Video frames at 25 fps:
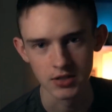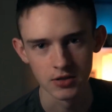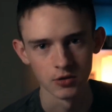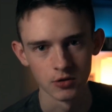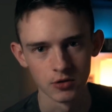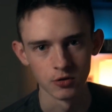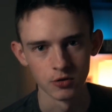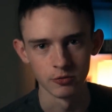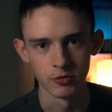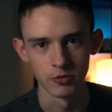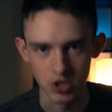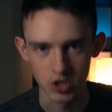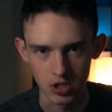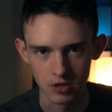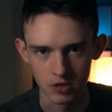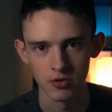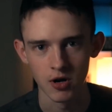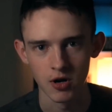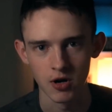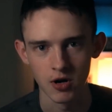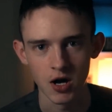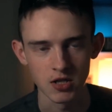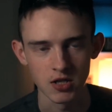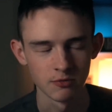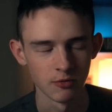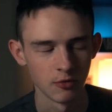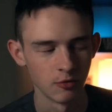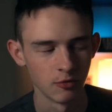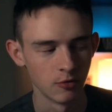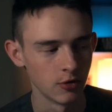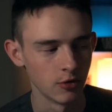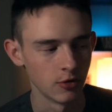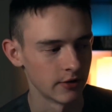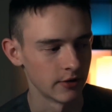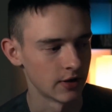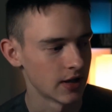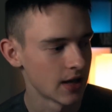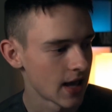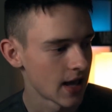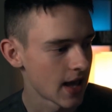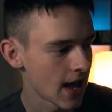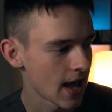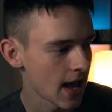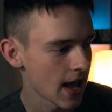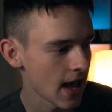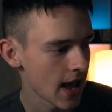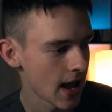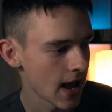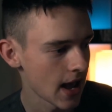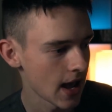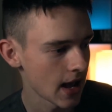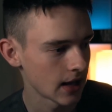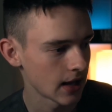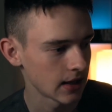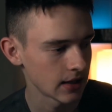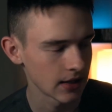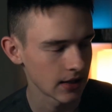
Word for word: new Mission Impossible movie. And